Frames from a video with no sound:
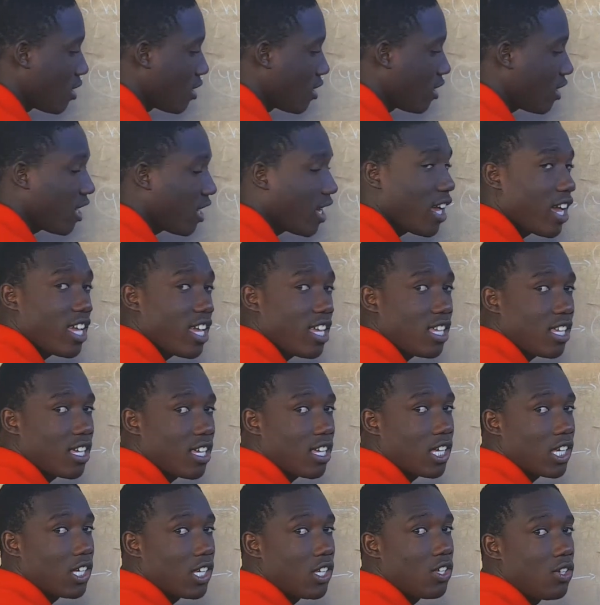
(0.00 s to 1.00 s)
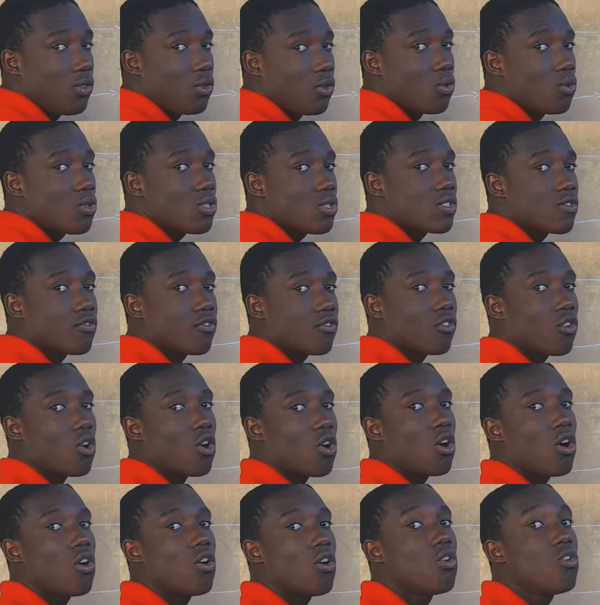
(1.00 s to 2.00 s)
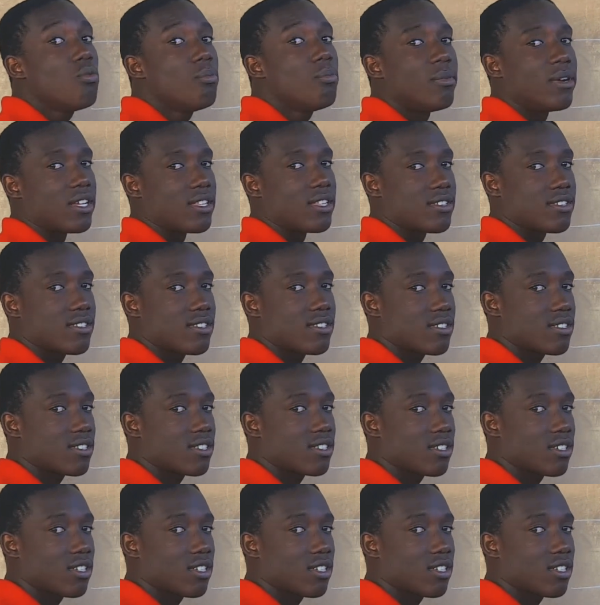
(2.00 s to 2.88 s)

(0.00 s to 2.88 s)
they use for humans.